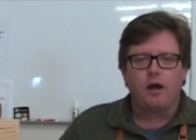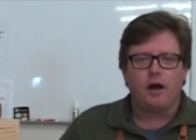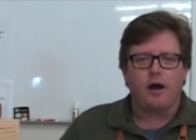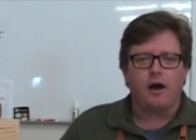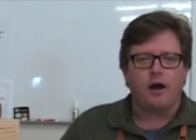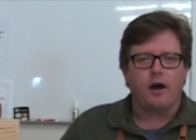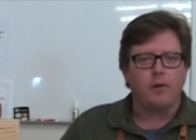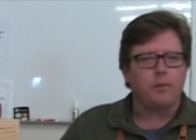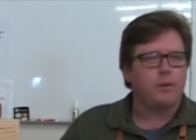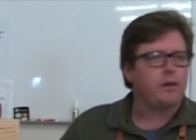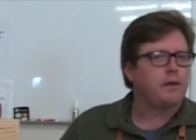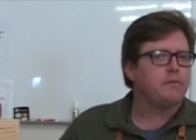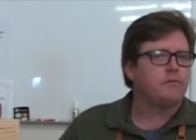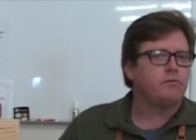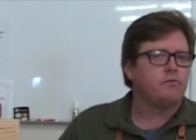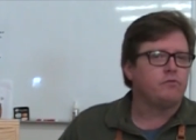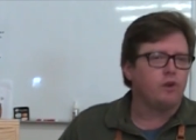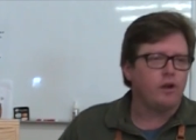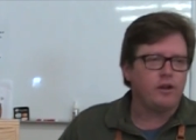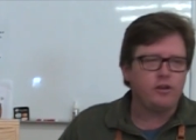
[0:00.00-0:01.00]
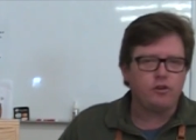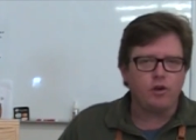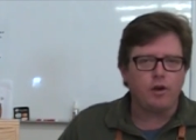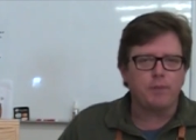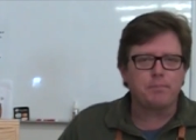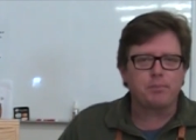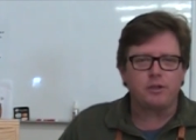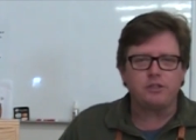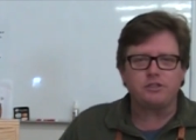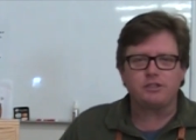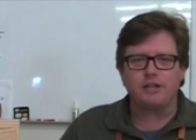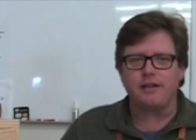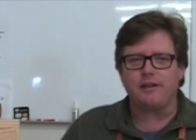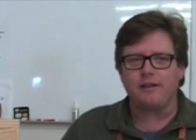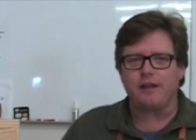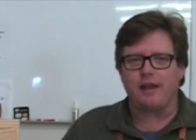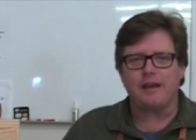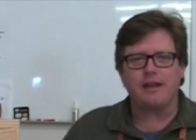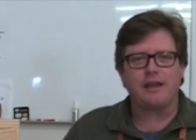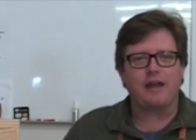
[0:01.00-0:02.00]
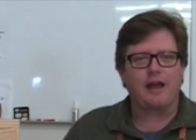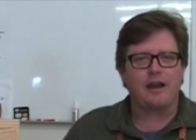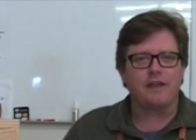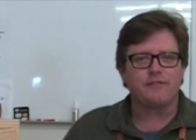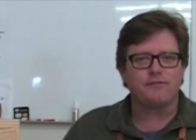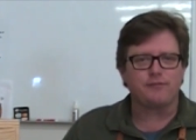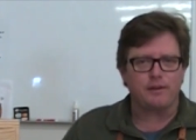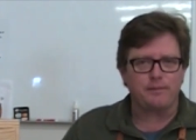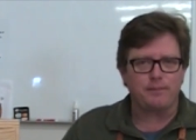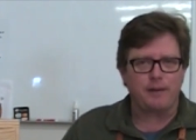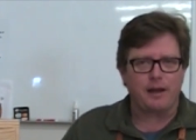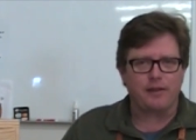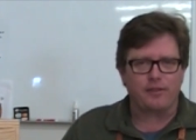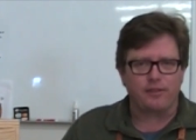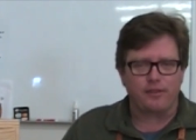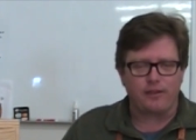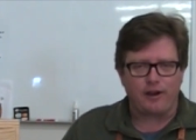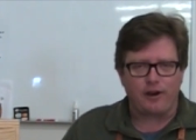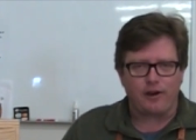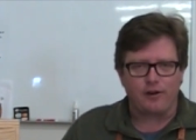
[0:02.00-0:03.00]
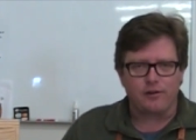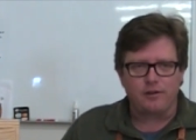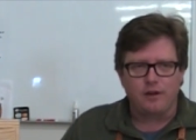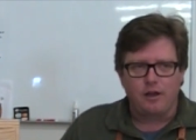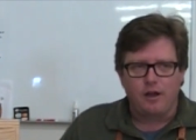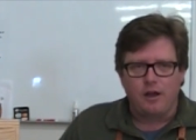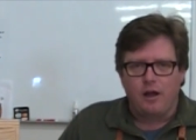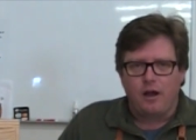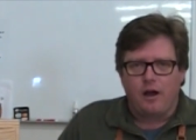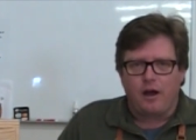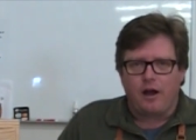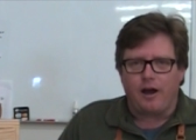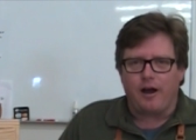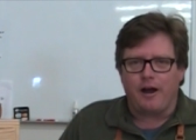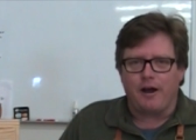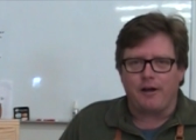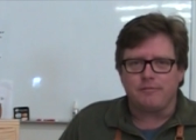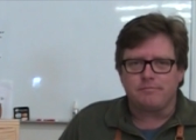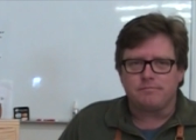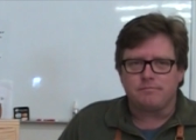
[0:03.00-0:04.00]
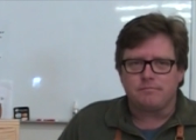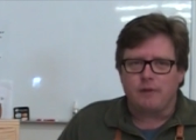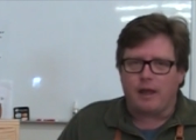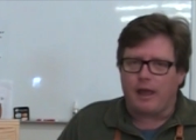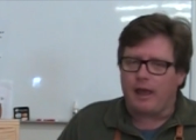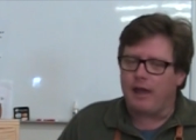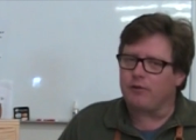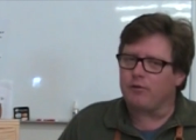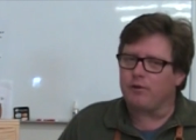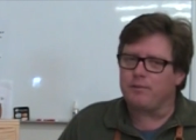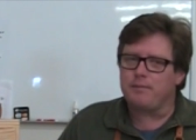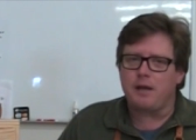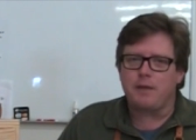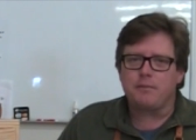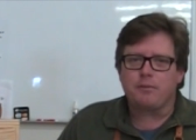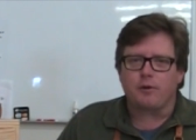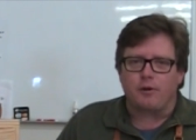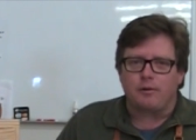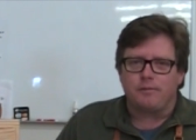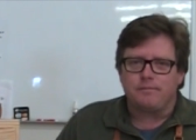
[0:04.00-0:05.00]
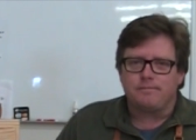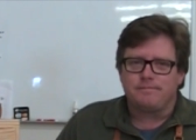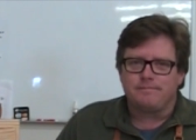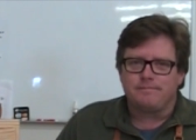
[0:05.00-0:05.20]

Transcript: Uh, we really do appreciate any kind of feedback there. Uh, and remember,